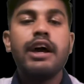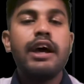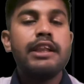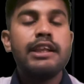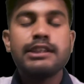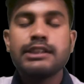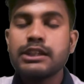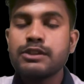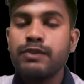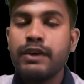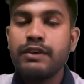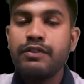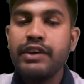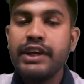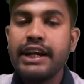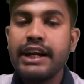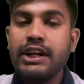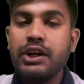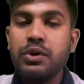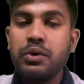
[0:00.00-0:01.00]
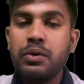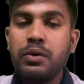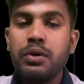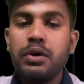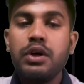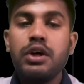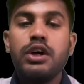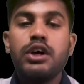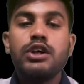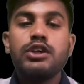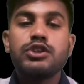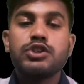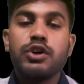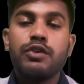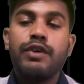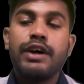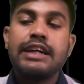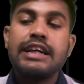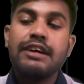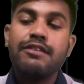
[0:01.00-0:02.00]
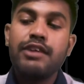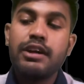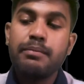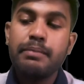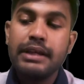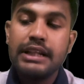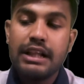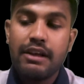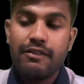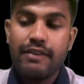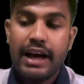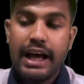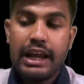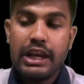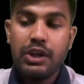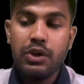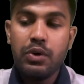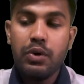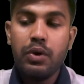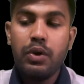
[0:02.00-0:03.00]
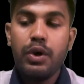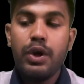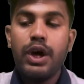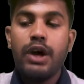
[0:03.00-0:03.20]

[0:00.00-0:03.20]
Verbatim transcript: This is what we can do. So whatever be the value,